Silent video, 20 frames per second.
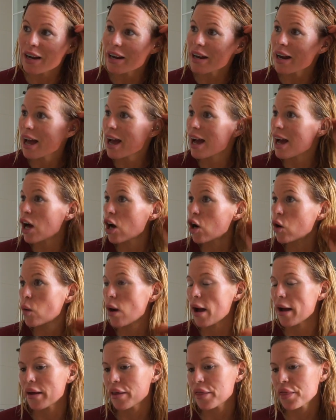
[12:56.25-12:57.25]
now
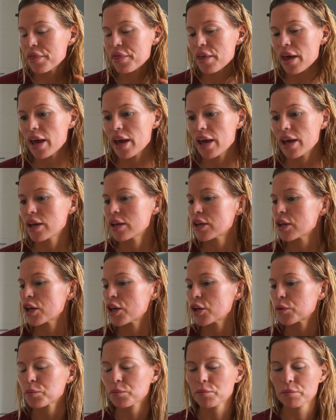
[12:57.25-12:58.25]
I
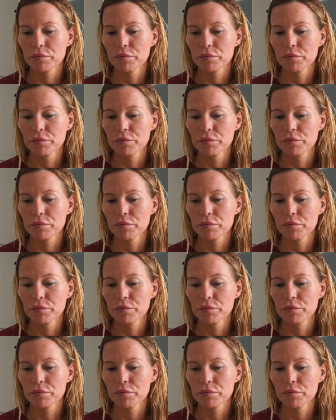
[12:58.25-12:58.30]
think